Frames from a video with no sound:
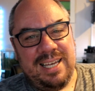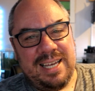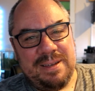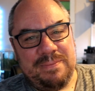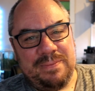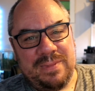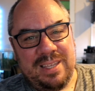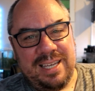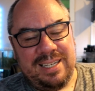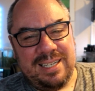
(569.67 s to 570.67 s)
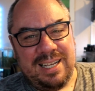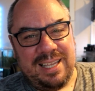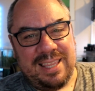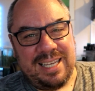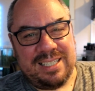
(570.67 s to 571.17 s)
And
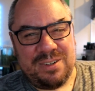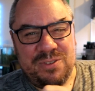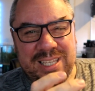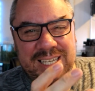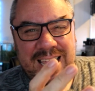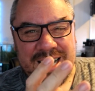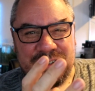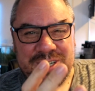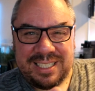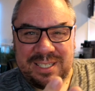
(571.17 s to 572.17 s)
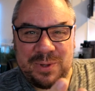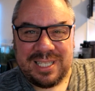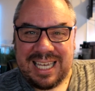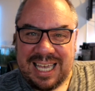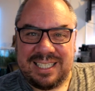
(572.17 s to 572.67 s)
I think it's a really interesting way
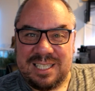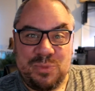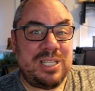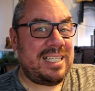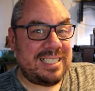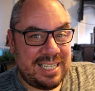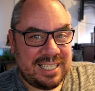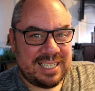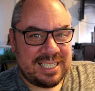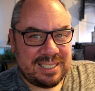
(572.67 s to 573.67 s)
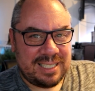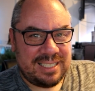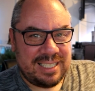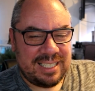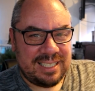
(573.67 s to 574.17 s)
to get into the breeding side of things,
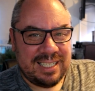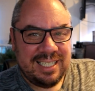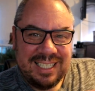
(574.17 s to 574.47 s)
because you can